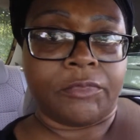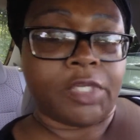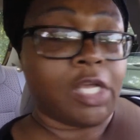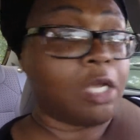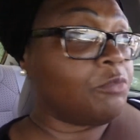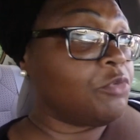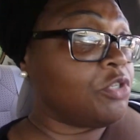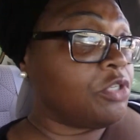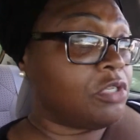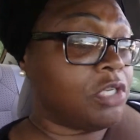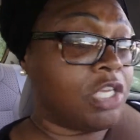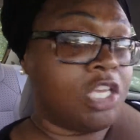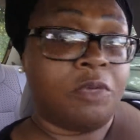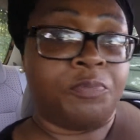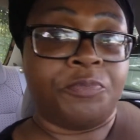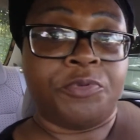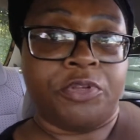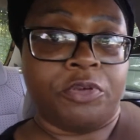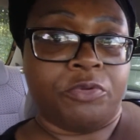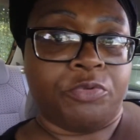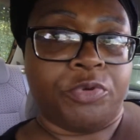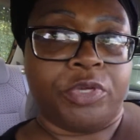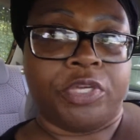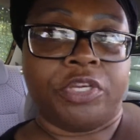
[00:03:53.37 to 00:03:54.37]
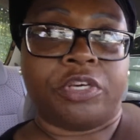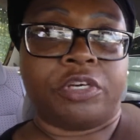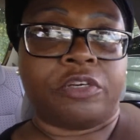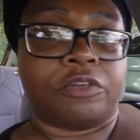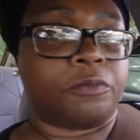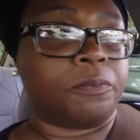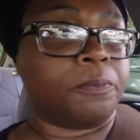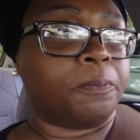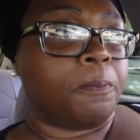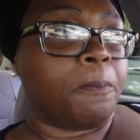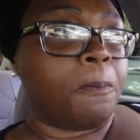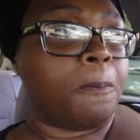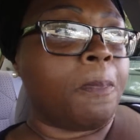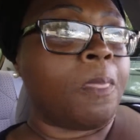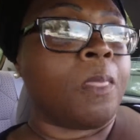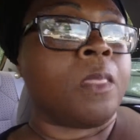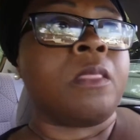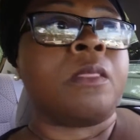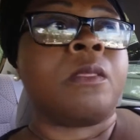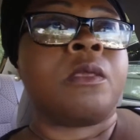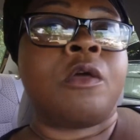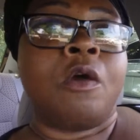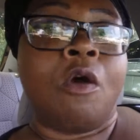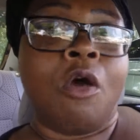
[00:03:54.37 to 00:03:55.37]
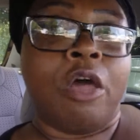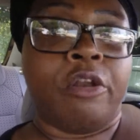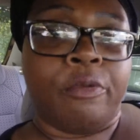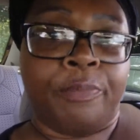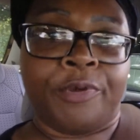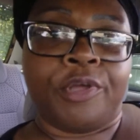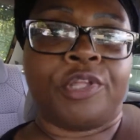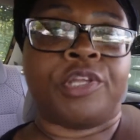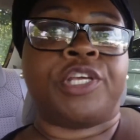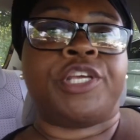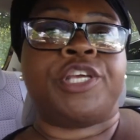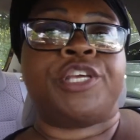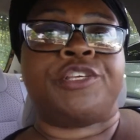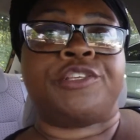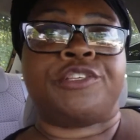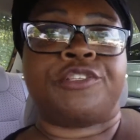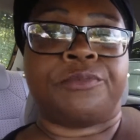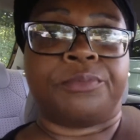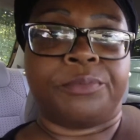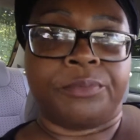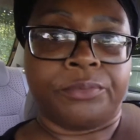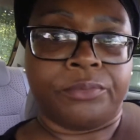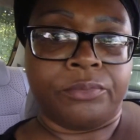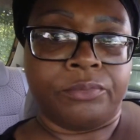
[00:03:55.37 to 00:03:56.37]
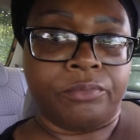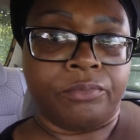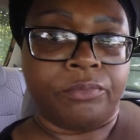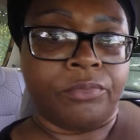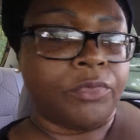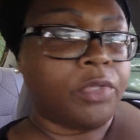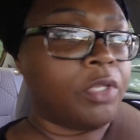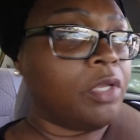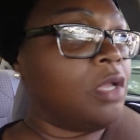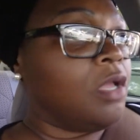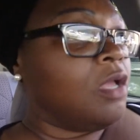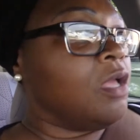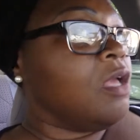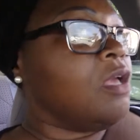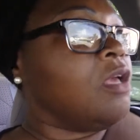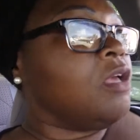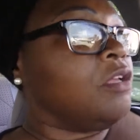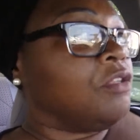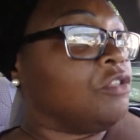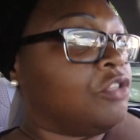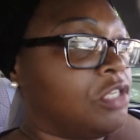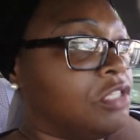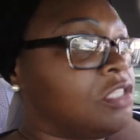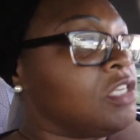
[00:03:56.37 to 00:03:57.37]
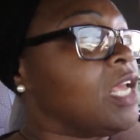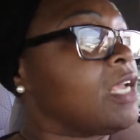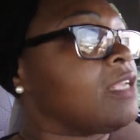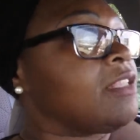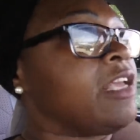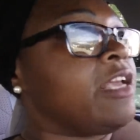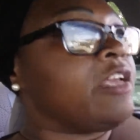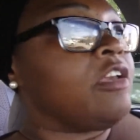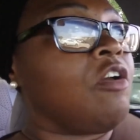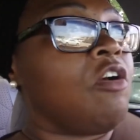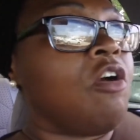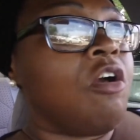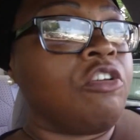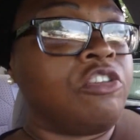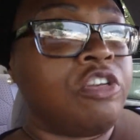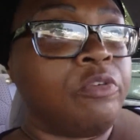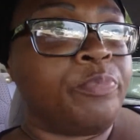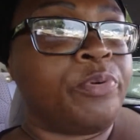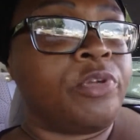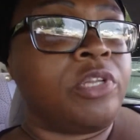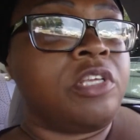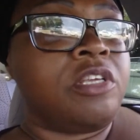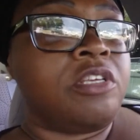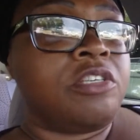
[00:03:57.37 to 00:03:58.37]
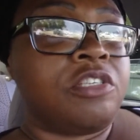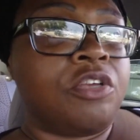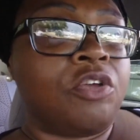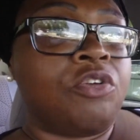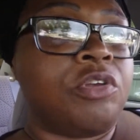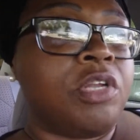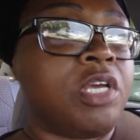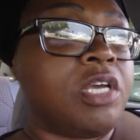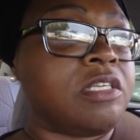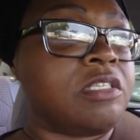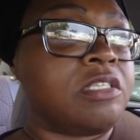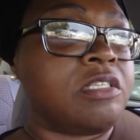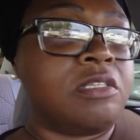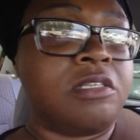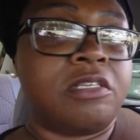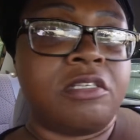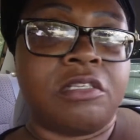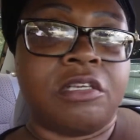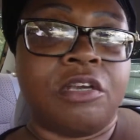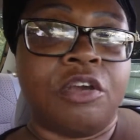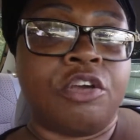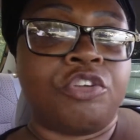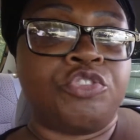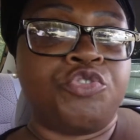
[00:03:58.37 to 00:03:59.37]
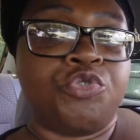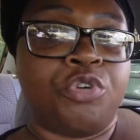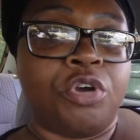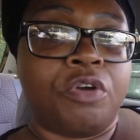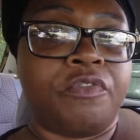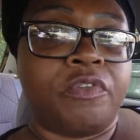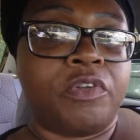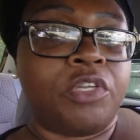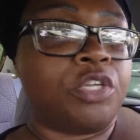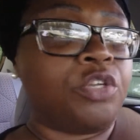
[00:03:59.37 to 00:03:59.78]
I'm just keeping it real. Call the police. Just like they calling the police on us in this country over